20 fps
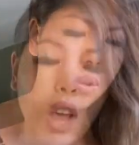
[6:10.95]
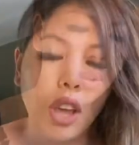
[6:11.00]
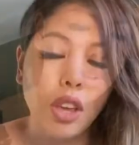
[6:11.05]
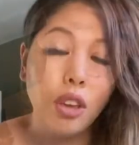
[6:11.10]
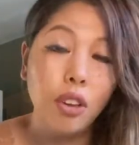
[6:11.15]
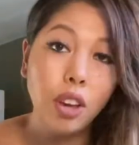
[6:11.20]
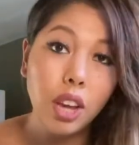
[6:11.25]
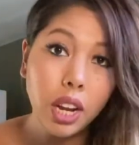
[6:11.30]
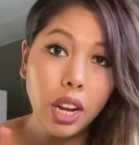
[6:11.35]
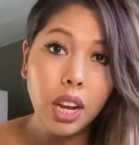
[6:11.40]
You
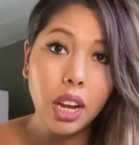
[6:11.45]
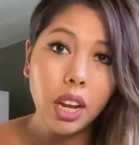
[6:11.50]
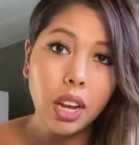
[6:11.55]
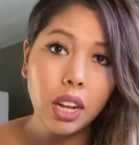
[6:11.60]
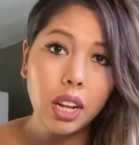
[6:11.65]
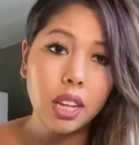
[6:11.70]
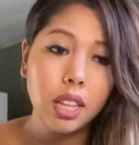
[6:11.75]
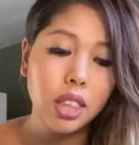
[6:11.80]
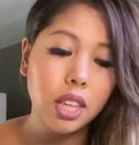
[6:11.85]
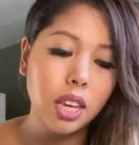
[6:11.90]
can eat
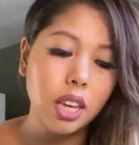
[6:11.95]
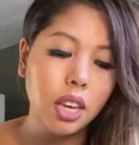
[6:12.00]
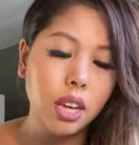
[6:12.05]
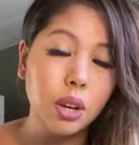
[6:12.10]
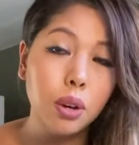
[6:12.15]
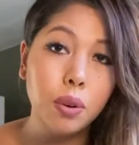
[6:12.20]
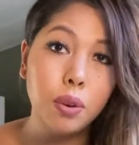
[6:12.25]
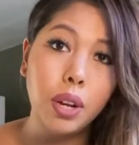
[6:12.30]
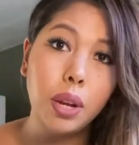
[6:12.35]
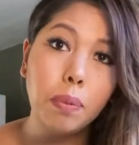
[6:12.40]
the
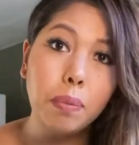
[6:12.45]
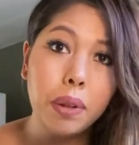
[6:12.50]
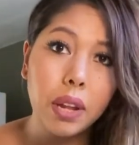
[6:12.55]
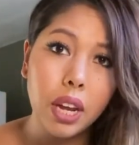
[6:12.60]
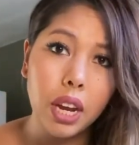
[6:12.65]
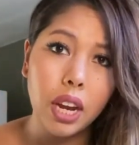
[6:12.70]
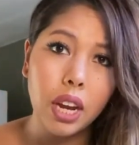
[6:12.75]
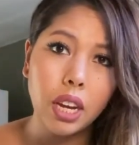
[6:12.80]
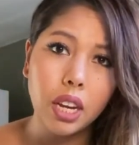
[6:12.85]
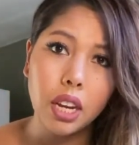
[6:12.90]
uni
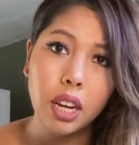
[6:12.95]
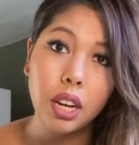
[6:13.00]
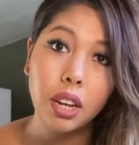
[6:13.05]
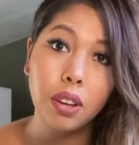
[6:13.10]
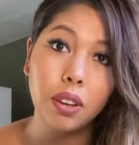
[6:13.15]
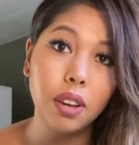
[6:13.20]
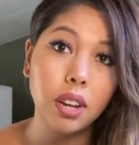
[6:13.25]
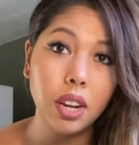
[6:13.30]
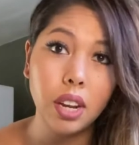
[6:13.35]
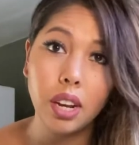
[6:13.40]
plain, you
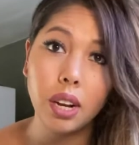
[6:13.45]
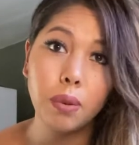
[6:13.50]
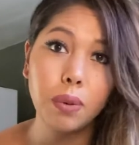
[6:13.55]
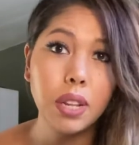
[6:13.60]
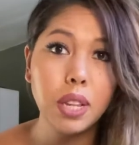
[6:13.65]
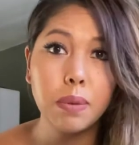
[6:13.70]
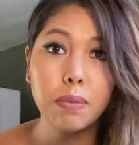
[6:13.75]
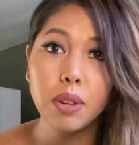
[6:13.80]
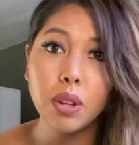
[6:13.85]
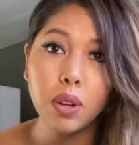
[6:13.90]
can eat it with some
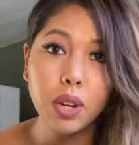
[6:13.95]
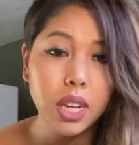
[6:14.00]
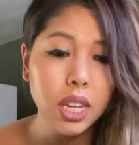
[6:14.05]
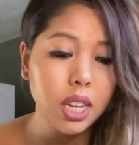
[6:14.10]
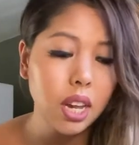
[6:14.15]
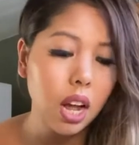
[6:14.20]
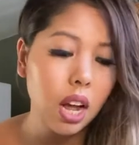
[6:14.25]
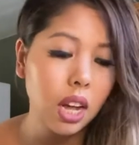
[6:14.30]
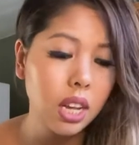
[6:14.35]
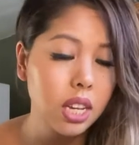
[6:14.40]
soy
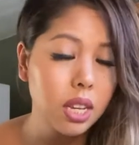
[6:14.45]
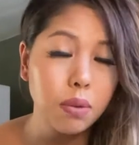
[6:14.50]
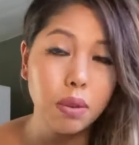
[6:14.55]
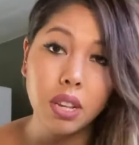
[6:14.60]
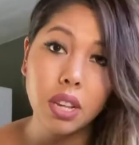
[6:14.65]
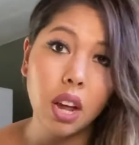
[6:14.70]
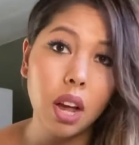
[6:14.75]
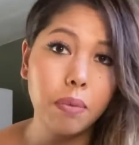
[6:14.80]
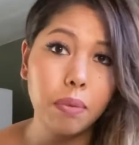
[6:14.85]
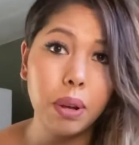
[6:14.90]
sauce,
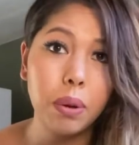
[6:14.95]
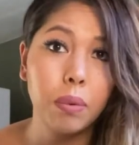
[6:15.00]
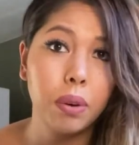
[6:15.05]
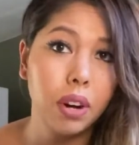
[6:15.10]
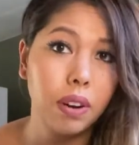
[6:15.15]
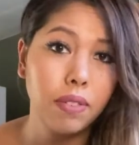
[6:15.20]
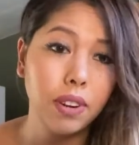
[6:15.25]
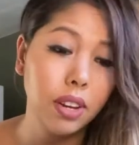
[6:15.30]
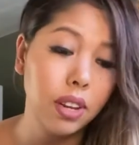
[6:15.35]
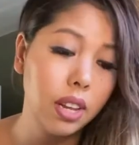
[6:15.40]
wasabi, whatever
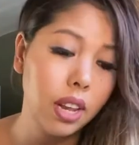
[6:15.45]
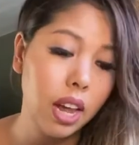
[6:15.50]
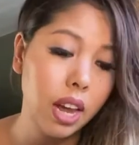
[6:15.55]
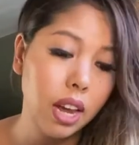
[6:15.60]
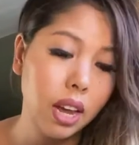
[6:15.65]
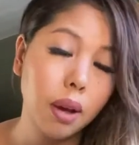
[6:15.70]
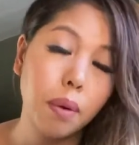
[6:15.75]
you like,